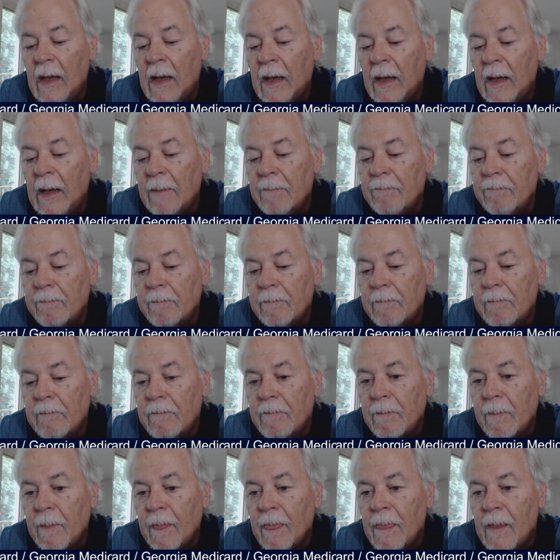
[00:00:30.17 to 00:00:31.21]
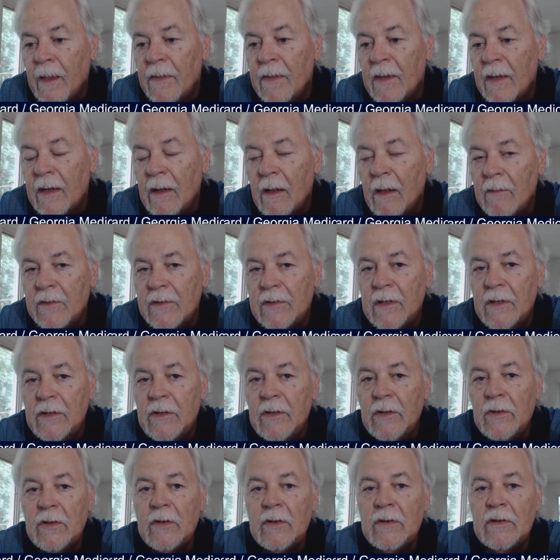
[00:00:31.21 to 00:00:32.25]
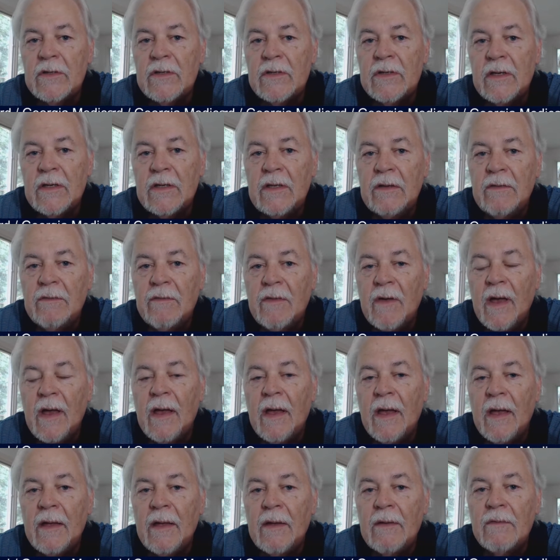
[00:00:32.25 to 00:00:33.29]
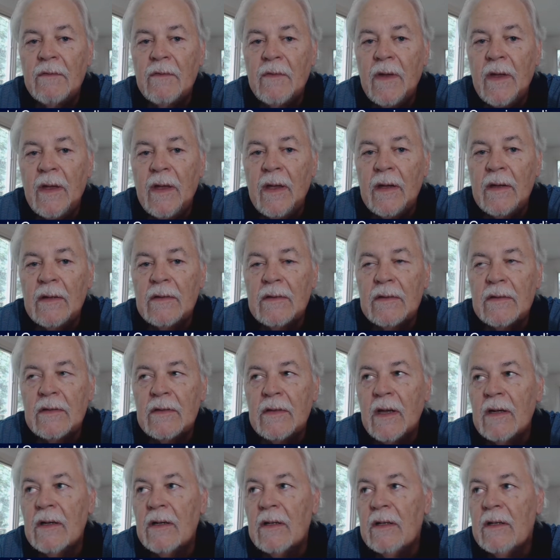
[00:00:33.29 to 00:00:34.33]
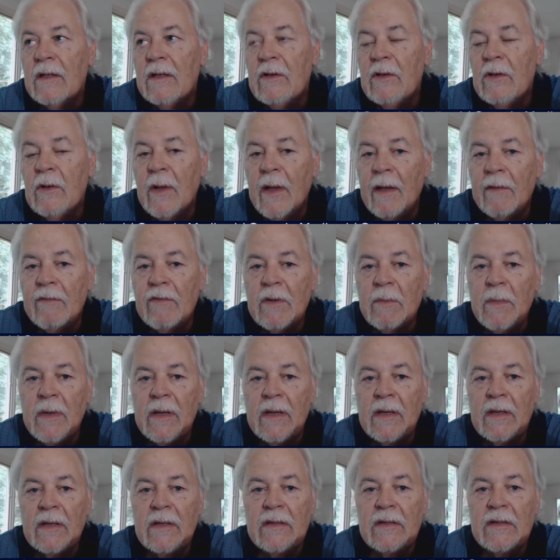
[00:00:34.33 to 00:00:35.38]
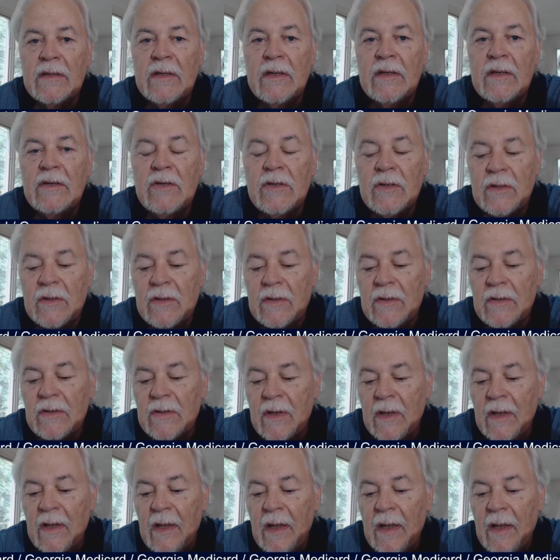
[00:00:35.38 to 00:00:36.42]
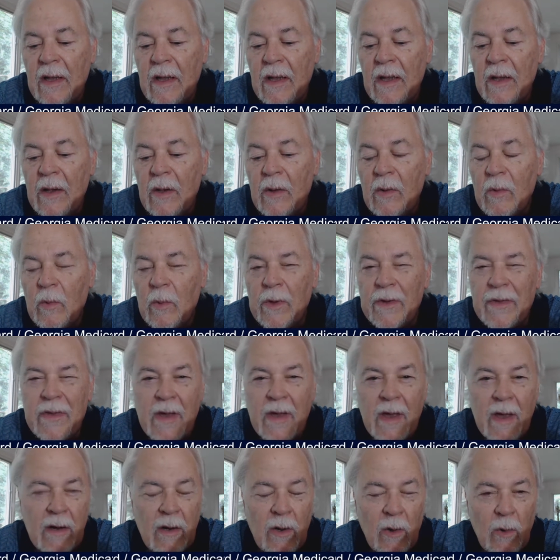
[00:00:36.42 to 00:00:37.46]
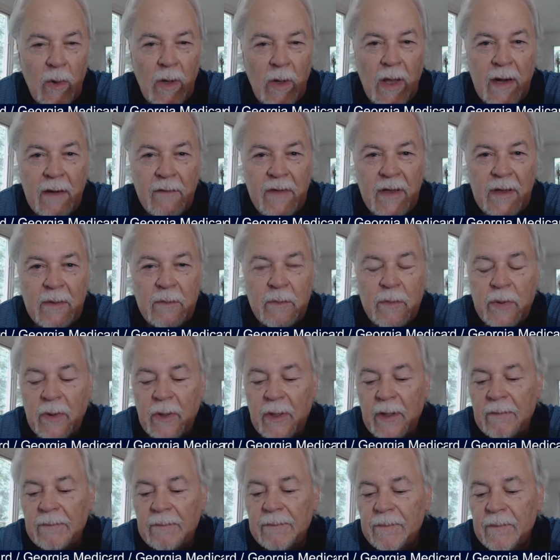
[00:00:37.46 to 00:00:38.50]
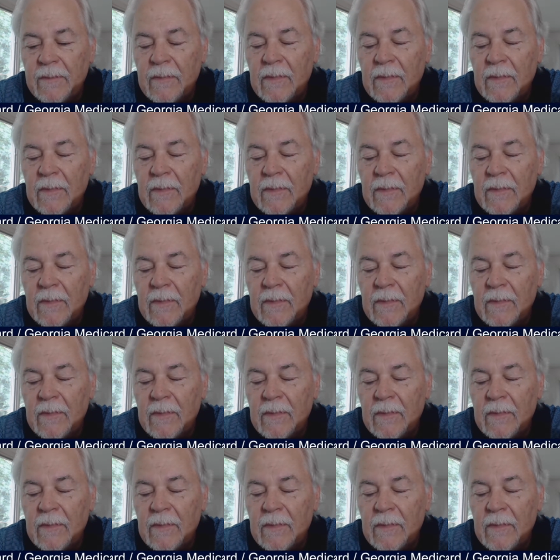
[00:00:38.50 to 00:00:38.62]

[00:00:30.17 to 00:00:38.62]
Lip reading: And then all of a sudden you turn 65 and suddenly you have to make decisions without a whole lot of input.